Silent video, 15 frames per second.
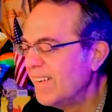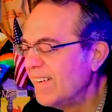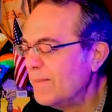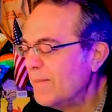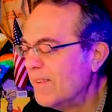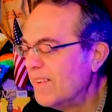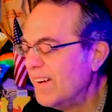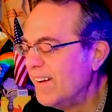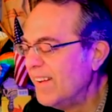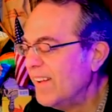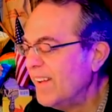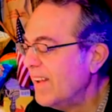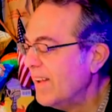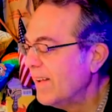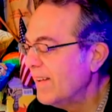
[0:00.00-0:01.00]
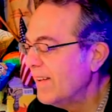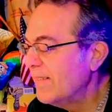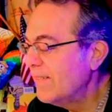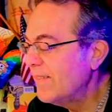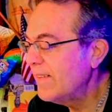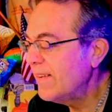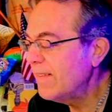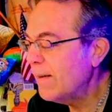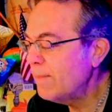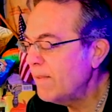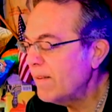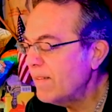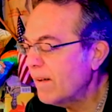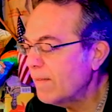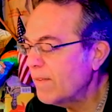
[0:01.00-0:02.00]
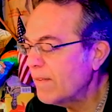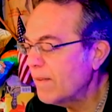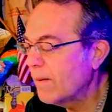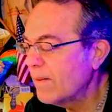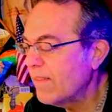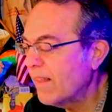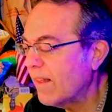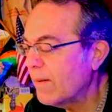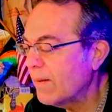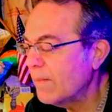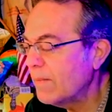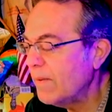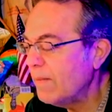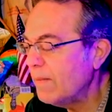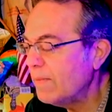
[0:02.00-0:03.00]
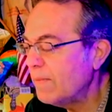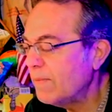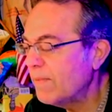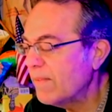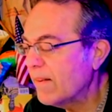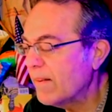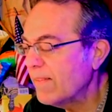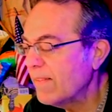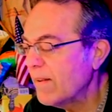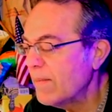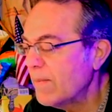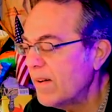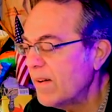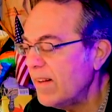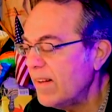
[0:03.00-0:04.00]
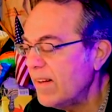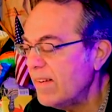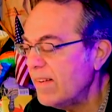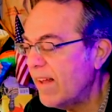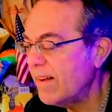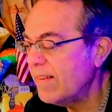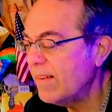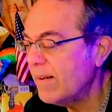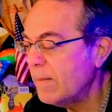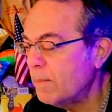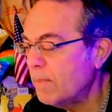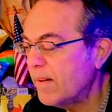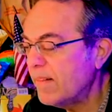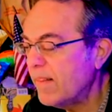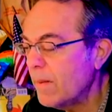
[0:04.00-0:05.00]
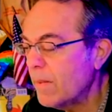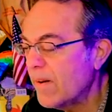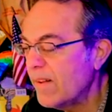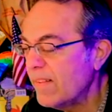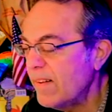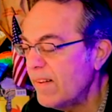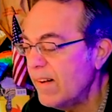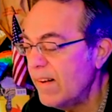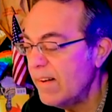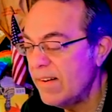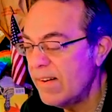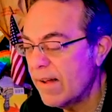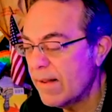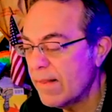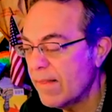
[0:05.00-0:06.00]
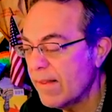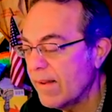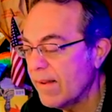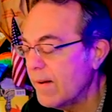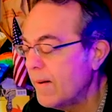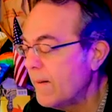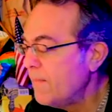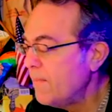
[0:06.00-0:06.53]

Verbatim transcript: good morning. And when they dropped us off at the hotel, we felt somewhat indebted, but they wanted nothing.